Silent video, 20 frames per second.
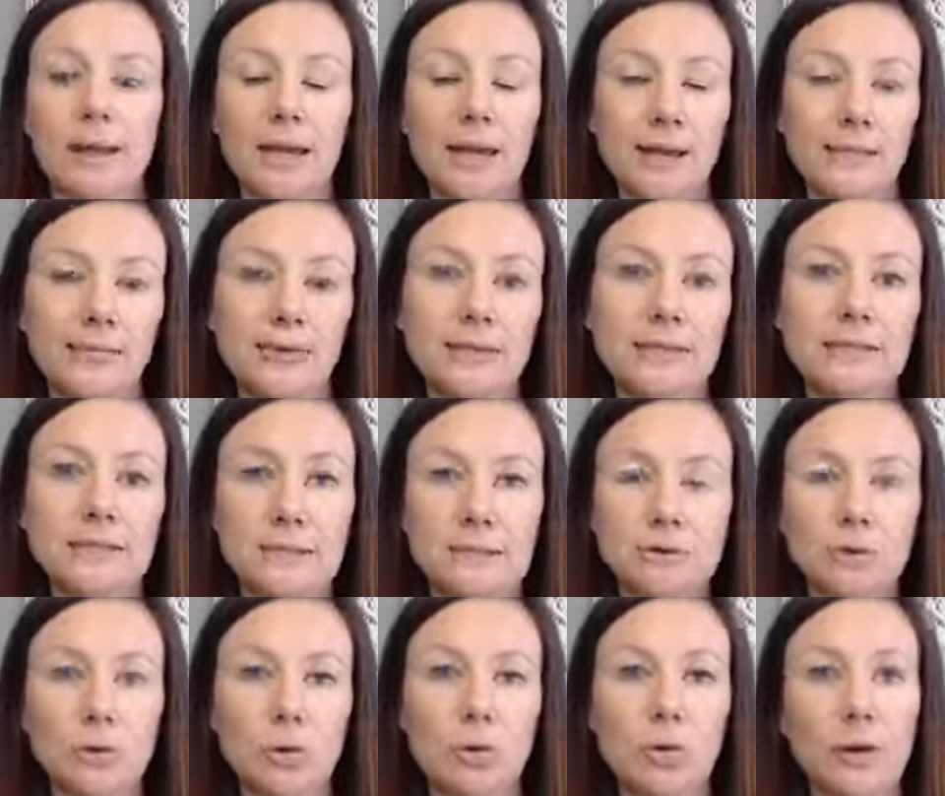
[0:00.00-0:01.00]
if an
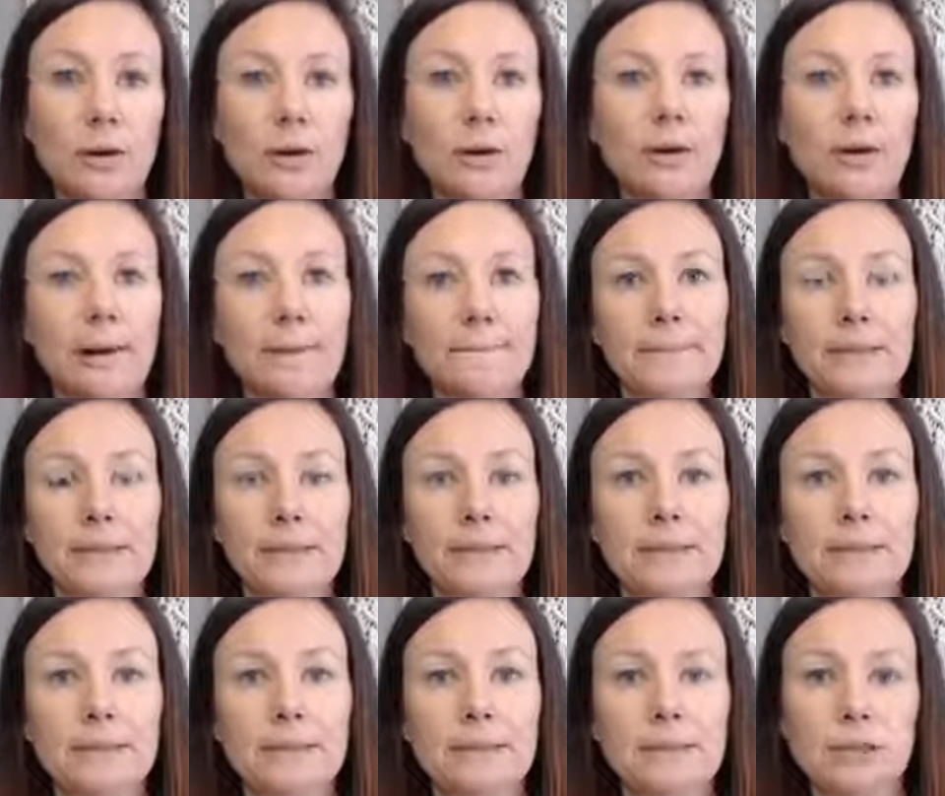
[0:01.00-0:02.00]
essential oil
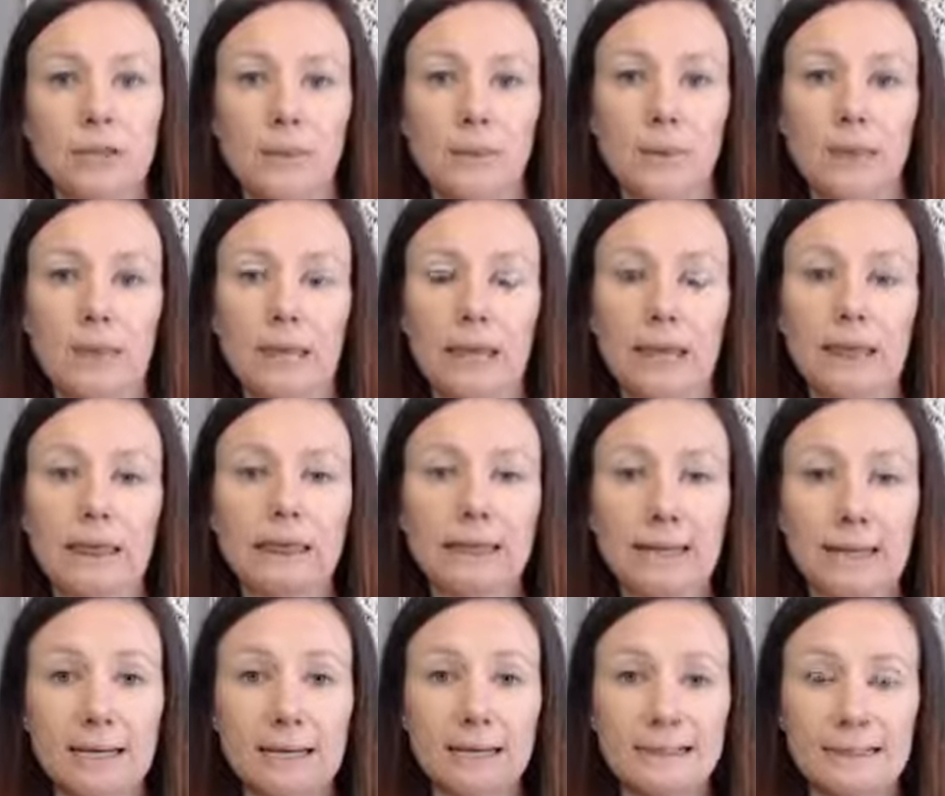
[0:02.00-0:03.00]
company is doing
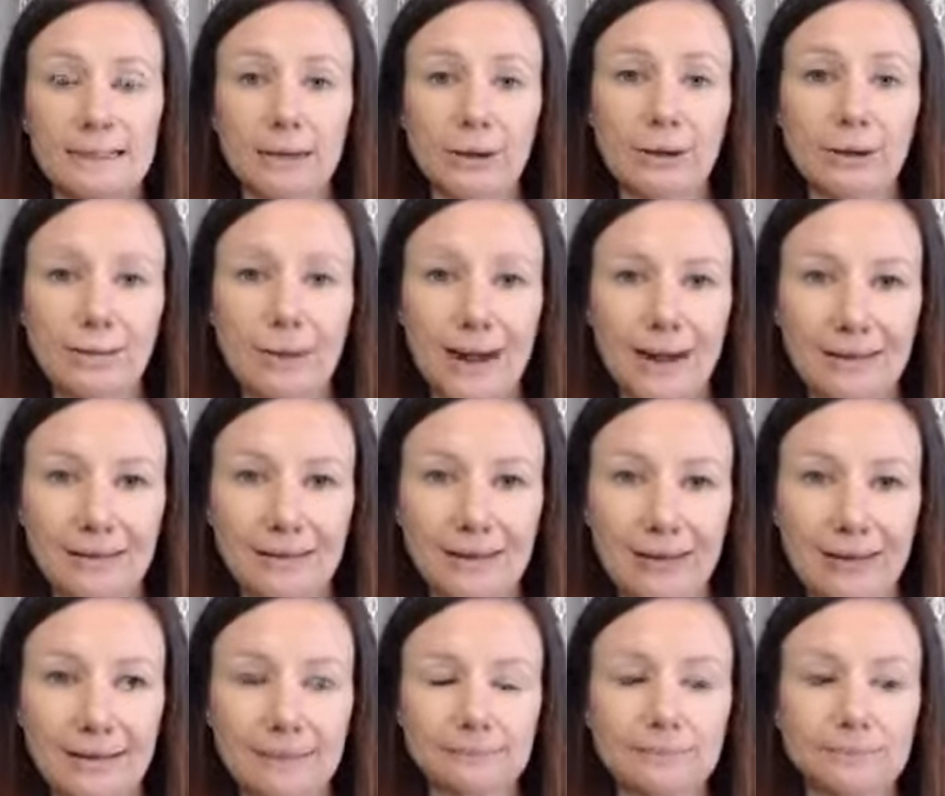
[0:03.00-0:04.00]
things
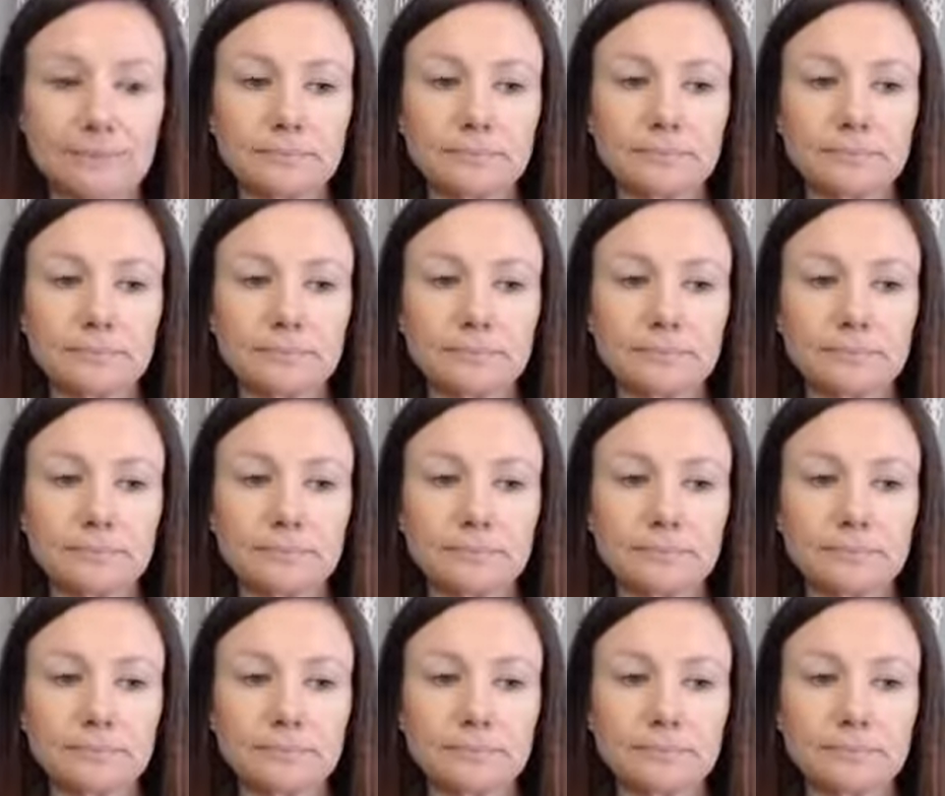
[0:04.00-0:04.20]
correctly,